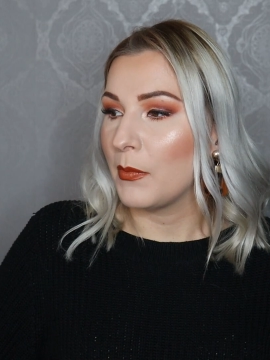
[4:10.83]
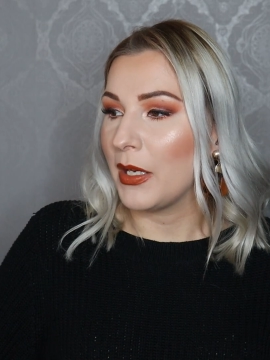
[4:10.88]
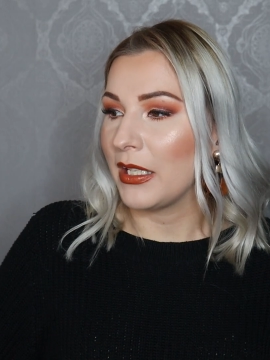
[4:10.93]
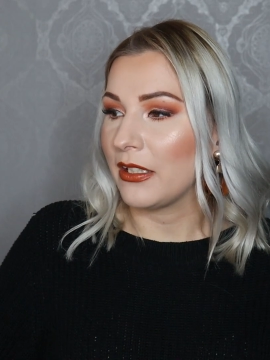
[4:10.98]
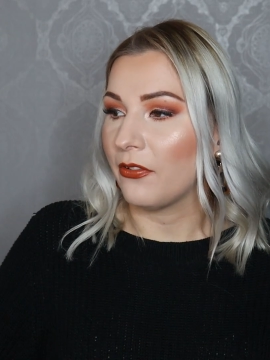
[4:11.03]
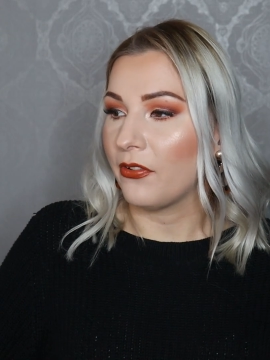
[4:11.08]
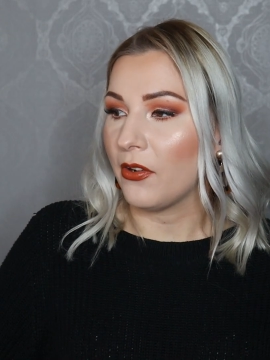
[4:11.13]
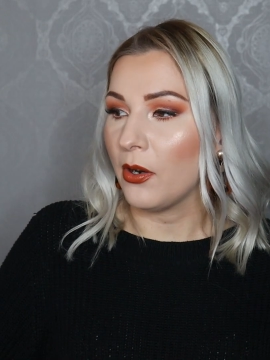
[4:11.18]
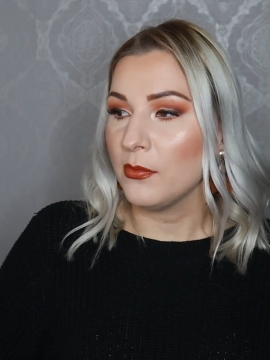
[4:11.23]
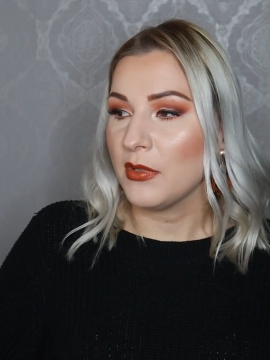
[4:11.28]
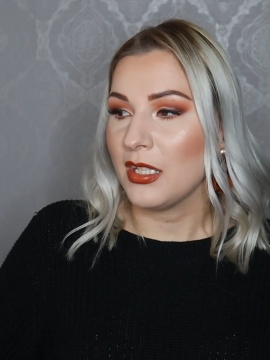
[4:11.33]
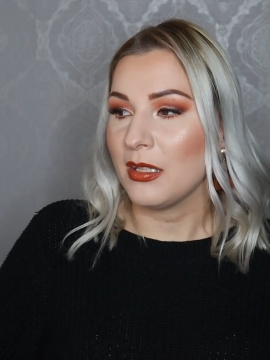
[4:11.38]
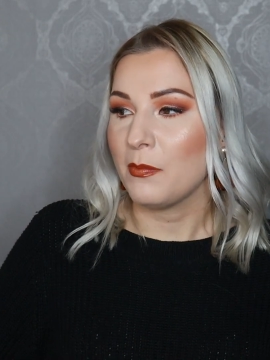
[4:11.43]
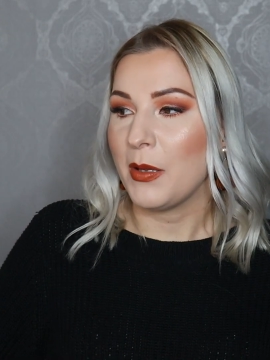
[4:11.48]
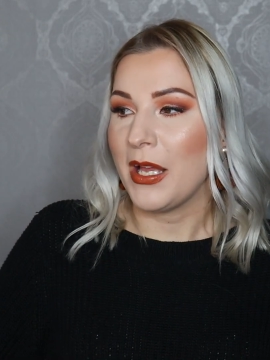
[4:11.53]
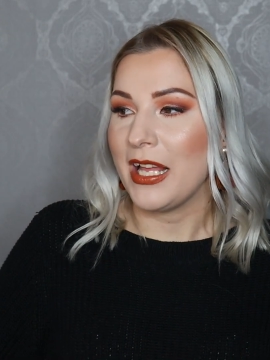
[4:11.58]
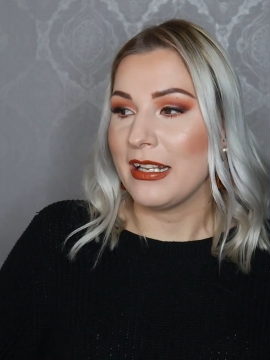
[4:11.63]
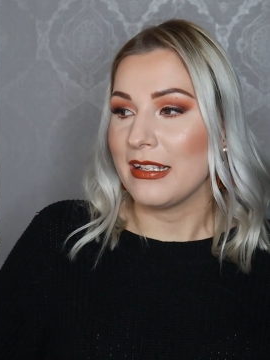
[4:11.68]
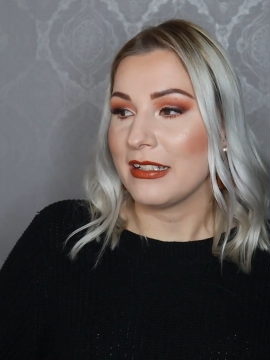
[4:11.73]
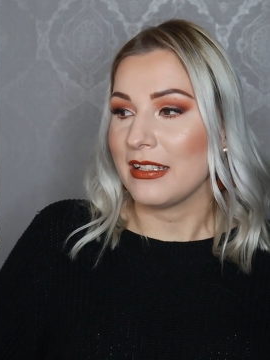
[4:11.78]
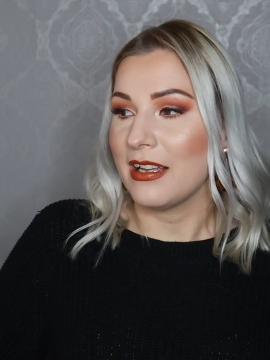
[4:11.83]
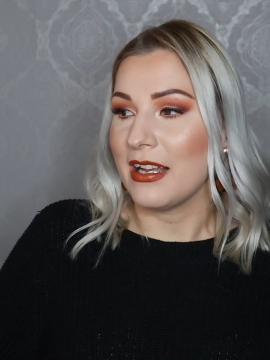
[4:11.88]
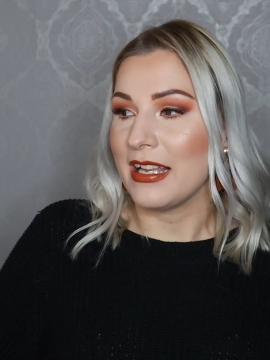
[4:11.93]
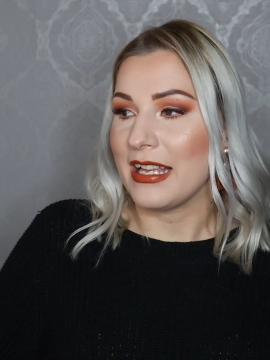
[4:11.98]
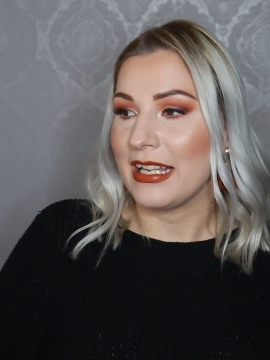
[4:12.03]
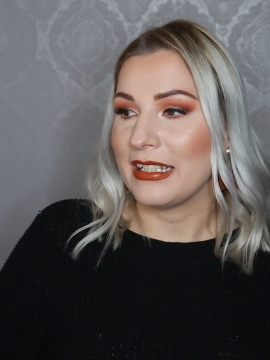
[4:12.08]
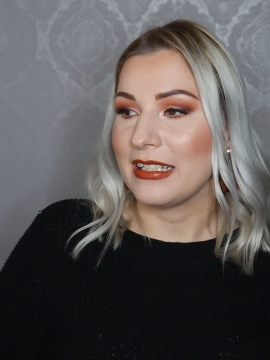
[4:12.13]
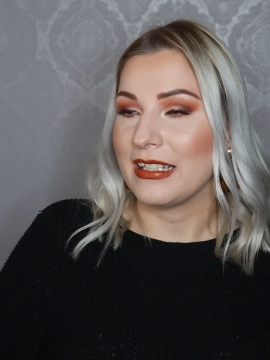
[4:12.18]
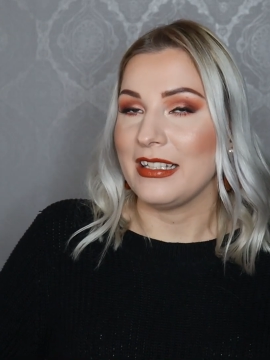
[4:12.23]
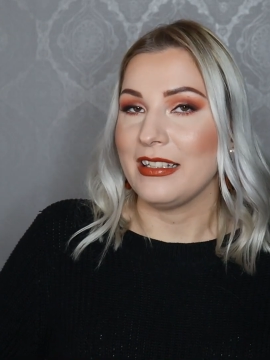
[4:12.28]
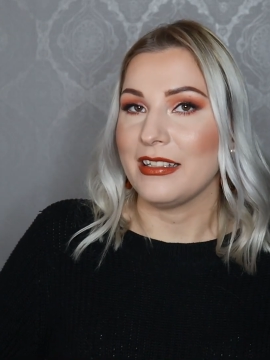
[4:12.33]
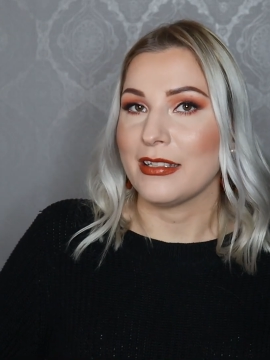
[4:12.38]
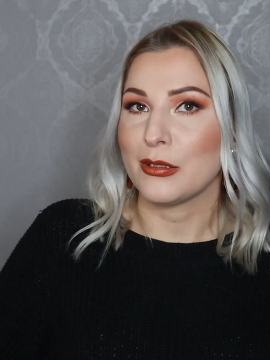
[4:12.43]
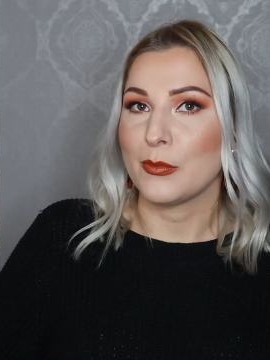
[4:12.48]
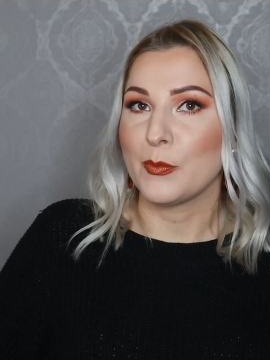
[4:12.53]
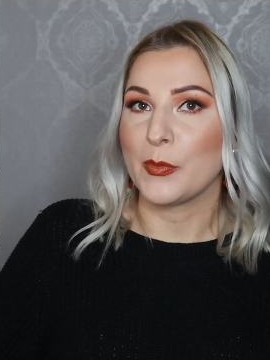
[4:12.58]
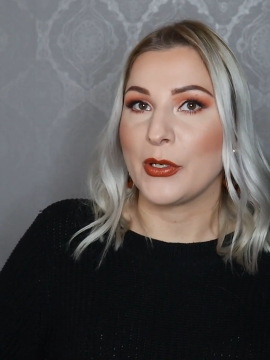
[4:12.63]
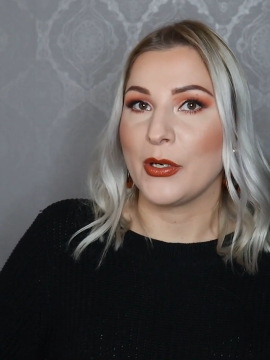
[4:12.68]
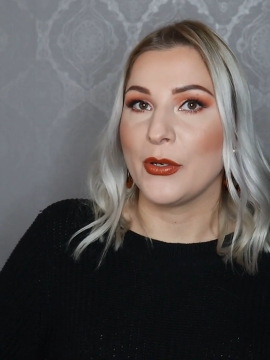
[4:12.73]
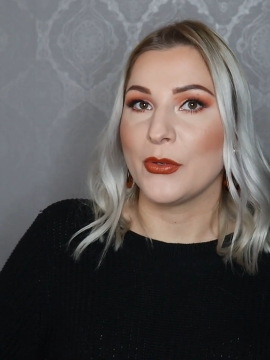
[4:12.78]
but from that palette I had in
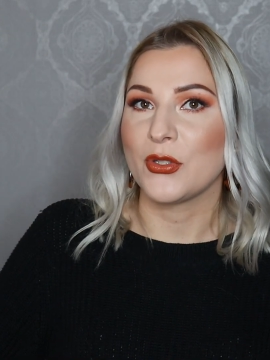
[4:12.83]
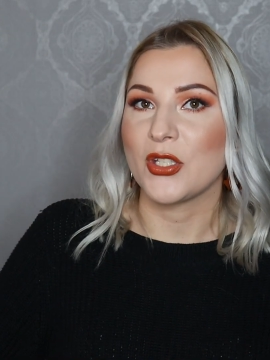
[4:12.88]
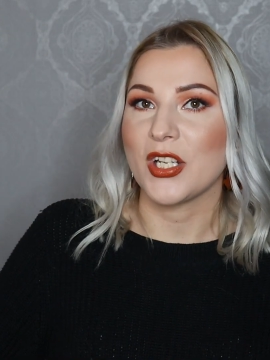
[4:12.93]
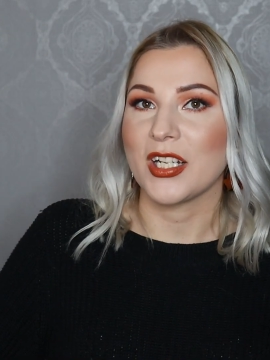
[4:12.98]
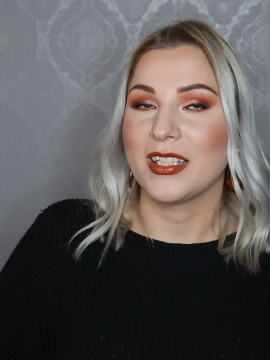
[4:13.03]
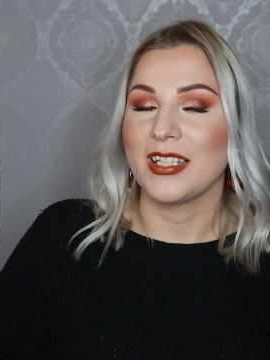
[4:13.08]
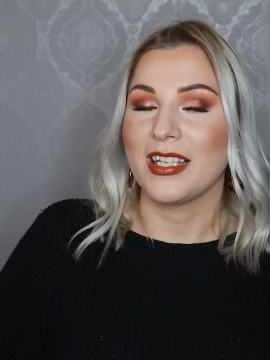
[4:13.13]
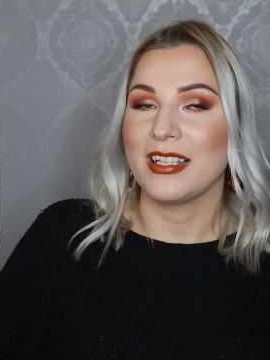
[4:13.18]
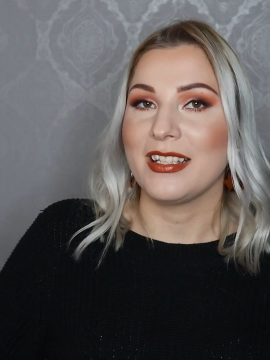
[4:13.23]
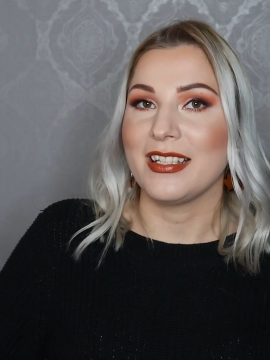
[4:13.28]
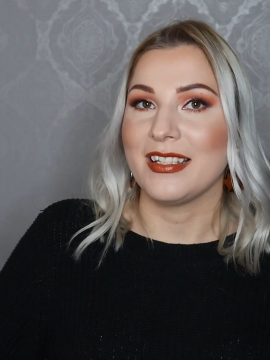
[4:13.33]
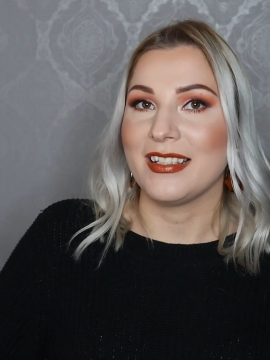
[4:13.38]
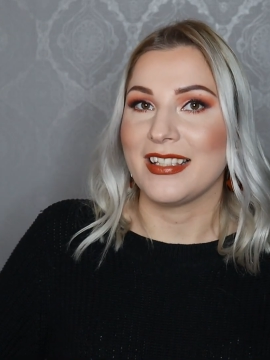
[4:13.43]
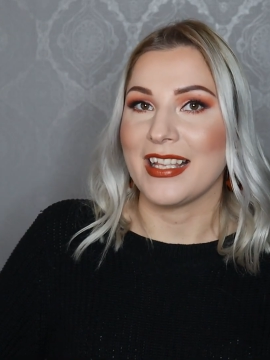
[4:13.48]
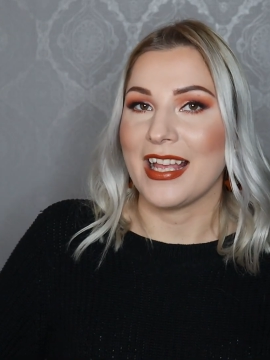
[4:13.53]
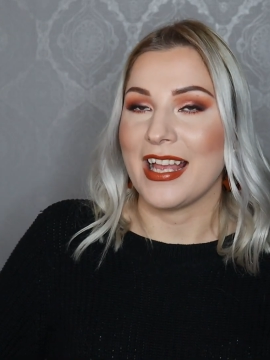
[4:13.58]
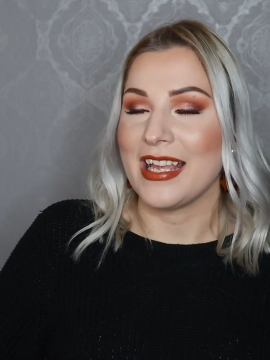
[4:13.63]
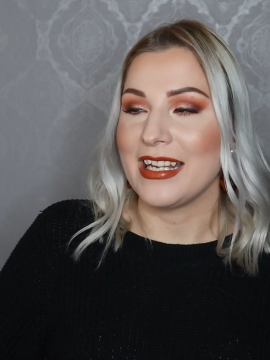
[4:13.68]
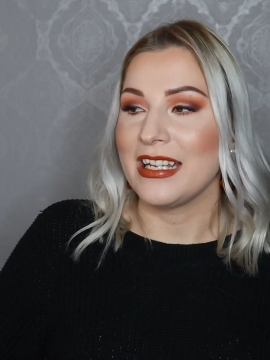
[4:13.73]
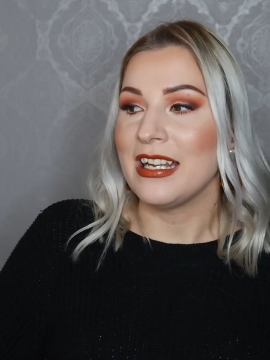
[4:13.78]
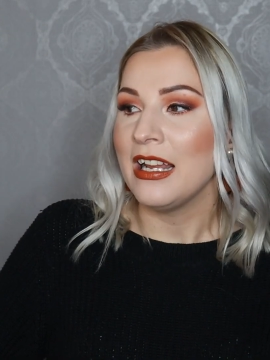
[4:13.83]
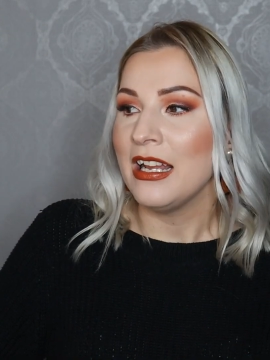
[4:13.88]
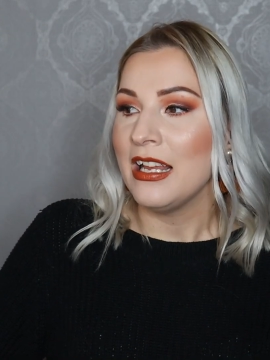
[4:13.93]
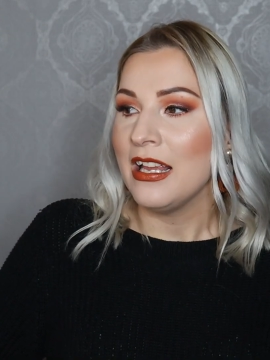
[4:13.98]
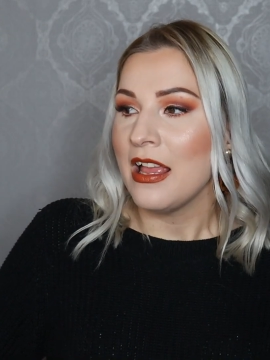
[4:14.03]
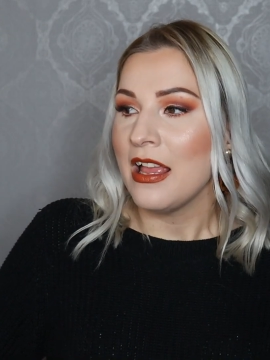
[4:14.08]
this project the shade